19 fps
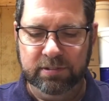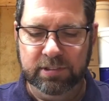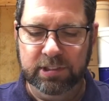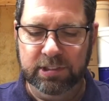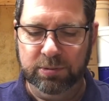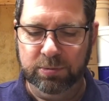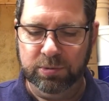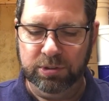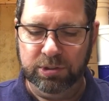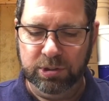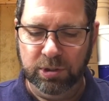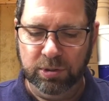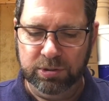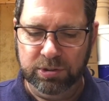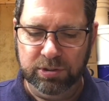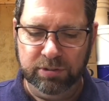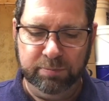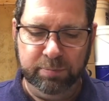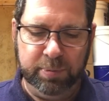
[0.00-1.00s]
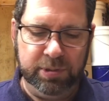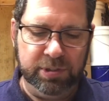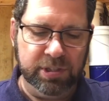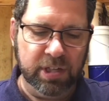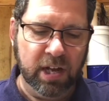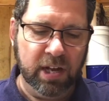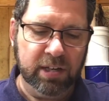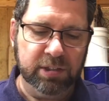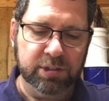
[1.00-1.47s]
This was Joseph
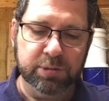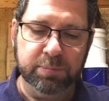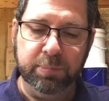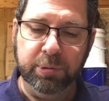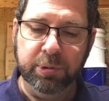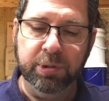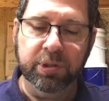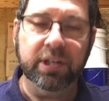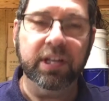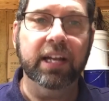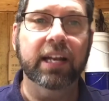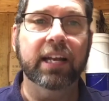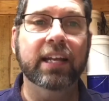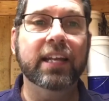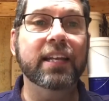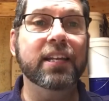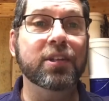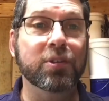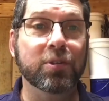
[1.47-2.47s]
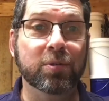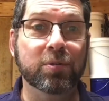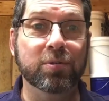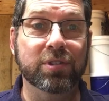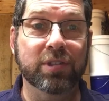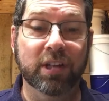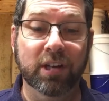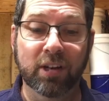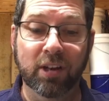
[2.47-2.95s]
Pizzata's book, and he
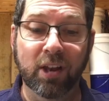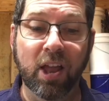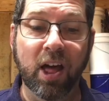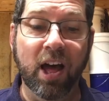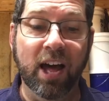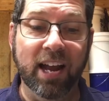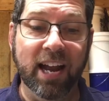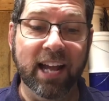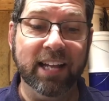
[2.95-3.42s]
used it a lot.